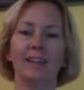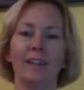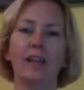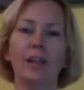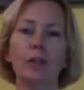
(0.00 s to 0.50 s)

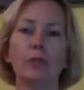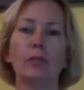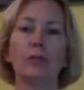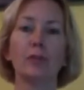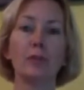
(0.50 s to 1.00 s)
Thank you
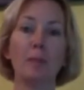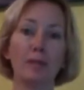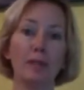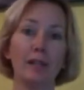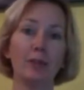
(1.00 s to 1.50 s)
for viewing
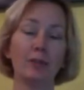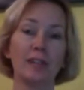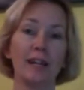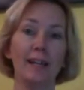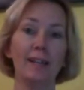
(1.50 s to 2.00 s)
my video
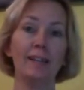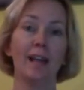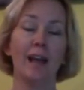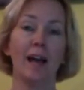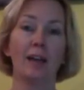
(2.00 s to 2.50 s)
today.
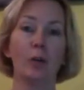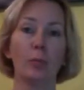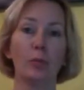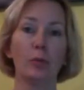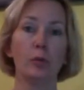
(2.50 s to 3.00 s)
I
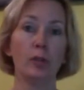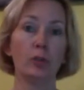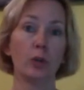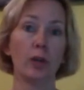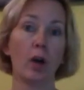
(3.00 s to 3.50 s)
hope you
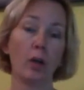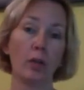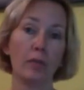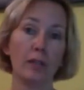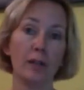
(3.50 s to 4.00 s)
enjoy all
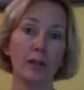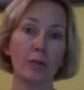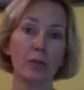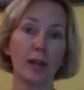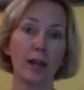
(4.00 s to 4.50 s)
the
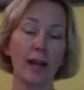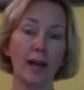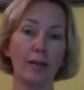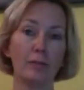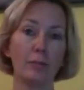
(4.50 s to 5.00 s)
videos that I
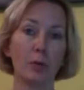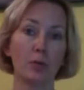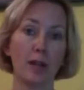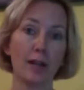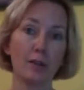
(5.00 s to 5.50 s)
have
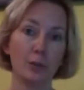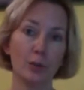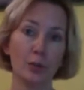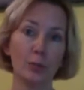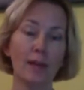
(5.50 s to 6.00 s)
posted on
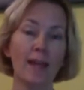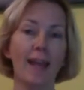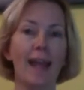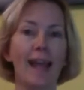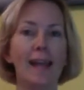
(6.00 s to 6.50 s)
YouTube,
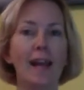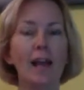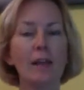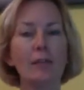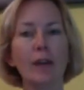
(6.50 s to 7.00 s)
and
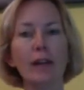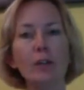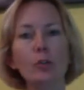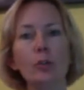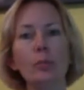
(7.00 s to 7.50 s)
I invite
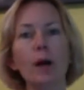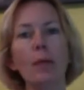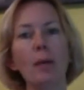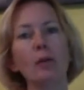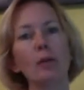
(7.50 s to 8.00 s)
you to
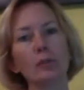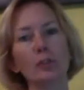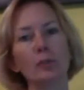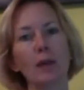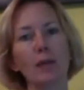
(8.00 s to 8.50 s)
pop on over
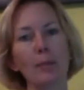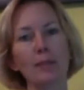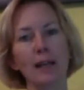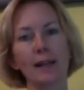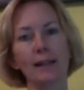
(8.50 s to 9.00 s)
to my
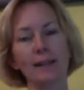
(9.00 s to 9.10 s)
website.